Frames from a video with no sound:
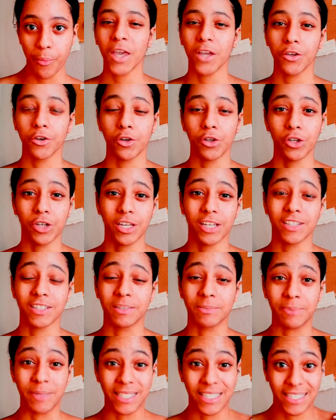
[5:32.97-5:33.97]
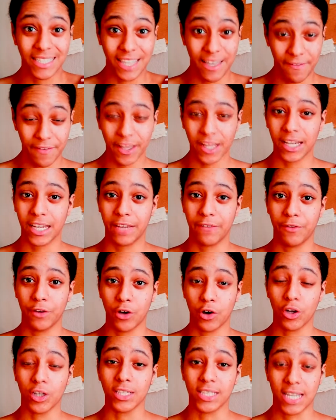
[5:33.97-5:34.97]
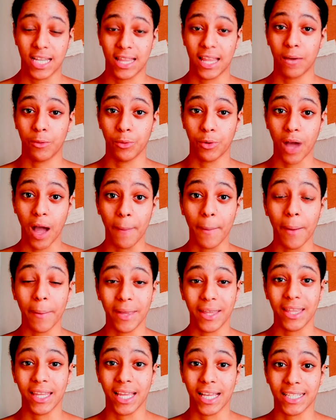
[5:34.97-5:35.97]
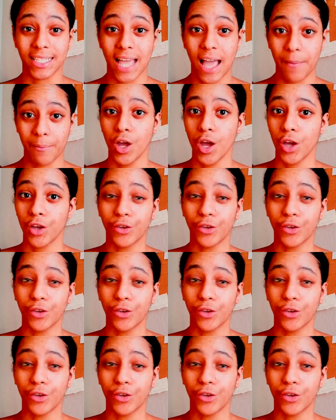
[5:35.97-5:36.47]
You're looking specifically for content that will come up in the exam.